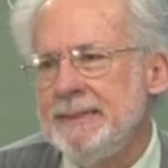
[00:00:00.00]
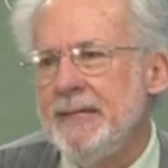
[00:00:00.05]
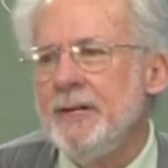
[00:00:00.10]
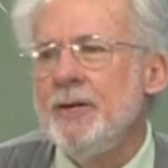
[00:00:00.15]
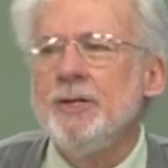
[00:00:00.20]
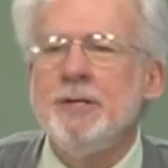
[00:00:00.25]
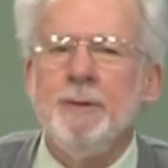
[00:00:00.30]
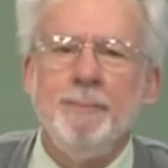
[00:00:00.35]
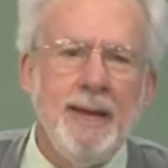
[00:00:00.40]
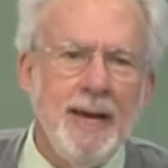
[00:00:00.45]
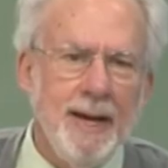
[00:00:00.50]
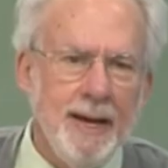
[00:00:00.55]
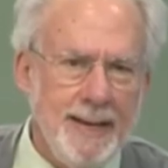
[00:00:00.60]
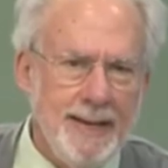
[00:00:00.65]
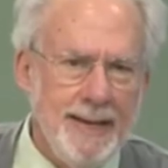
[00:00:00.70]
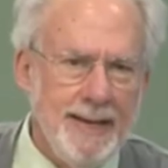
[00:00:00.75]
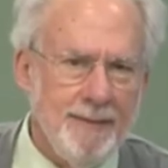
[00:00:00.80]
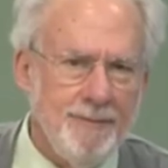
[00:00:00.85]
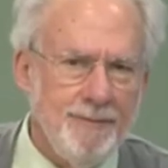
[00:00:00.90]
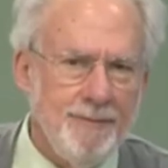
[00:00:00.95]
was considered to be a
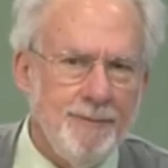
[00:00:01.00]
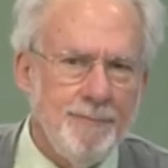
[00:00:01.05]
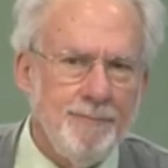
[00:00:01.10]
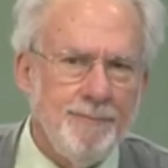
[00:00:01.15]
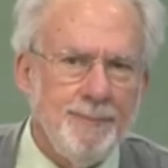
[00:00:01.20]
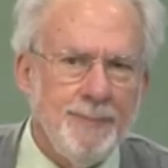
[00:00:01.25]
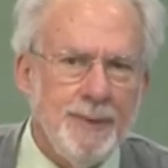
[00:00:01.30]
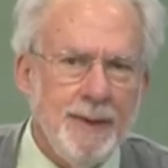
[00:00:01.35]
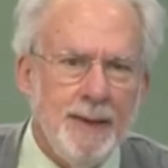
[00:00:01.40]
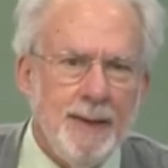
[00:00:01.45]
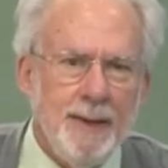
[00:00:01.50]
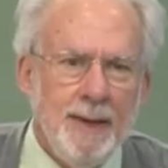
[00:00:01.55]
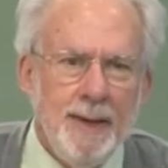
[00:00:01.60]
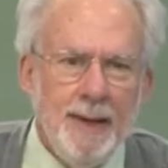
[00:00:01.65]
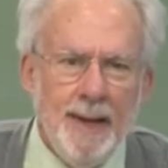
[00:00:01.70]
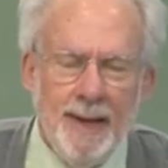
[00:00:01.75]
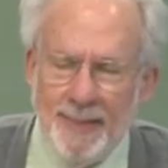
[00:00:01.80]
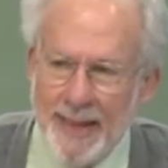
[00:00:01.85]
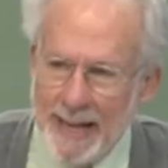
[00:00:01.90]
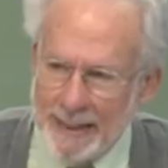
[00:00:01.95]
Hanif.
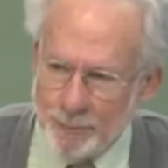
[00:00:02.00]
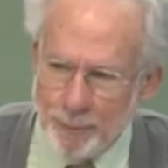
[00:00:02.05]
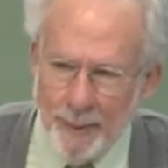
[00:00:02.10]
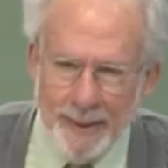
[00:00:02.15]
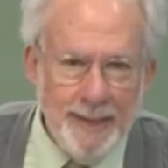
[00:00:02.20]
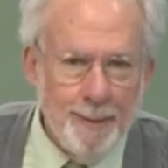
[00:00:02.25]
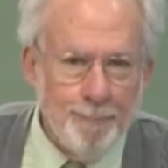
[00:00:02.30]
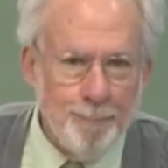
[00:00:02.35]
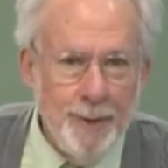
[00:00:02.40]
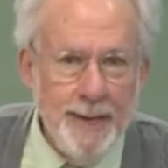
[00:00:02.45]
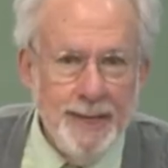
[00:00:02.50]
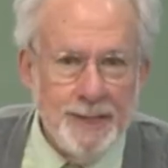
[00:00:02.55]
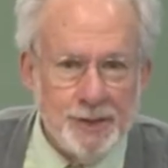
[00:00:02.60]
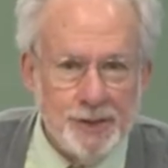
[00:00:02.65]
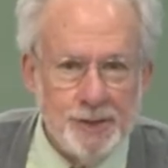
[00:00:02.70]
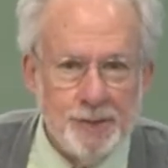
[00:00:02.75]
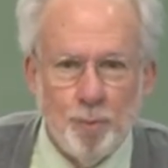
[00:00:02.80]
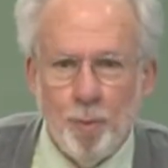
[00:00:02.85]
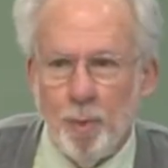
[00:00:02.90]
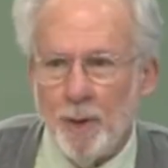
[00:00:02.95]
And that's what he
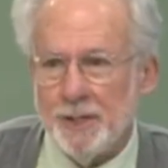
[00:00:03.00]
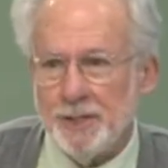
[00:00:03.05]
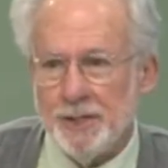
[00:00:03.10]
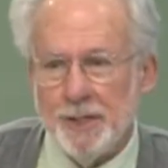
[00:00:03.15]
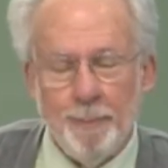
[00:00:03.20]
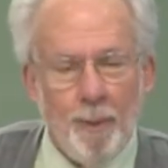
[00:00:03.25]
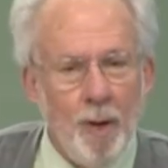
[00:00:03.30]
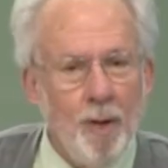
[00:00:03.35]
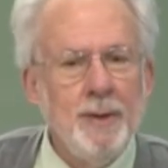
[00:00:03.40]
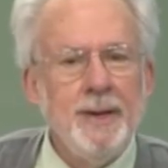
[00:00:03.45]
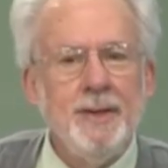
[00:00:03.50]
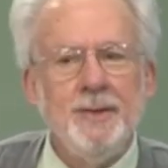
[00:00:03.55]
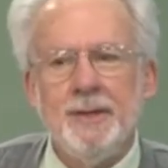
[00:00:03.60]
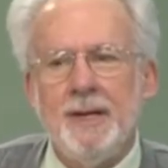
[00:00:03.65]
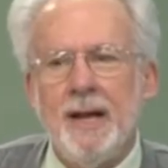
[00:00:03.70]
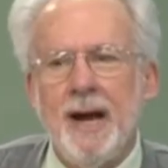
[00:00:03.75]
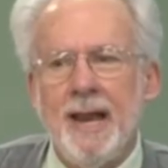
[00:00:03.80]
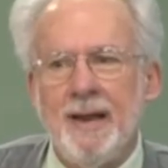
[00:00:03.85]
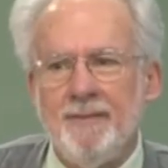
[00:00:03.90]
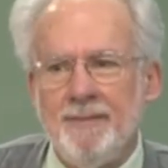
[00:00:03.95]
preached worship only
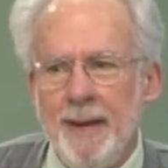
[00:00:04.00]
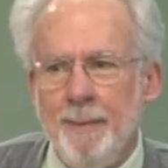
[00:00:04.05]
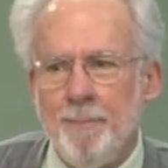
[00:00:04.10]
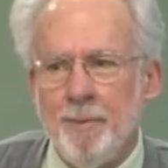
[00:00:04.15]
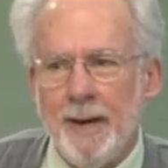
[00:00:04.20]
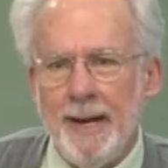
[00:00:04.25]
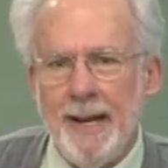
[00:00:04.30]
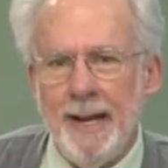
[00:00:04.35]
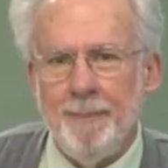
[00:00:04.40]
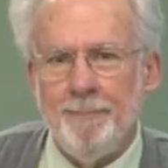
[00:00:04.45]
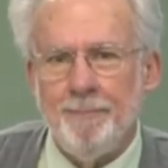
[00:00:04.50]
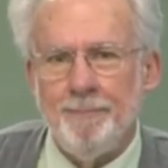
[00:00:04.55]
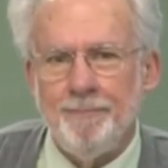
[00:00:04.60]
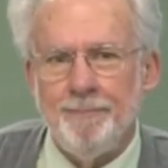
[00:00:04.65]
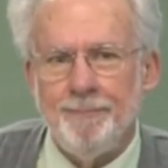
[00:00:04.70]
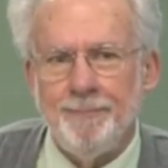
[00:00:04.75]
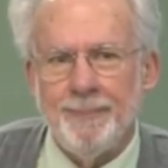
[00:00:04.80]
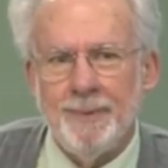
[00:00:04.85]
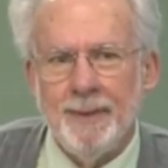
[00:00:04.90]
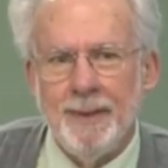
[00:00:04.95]
the God of Abraham,
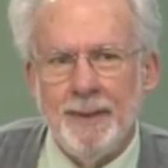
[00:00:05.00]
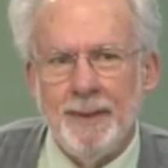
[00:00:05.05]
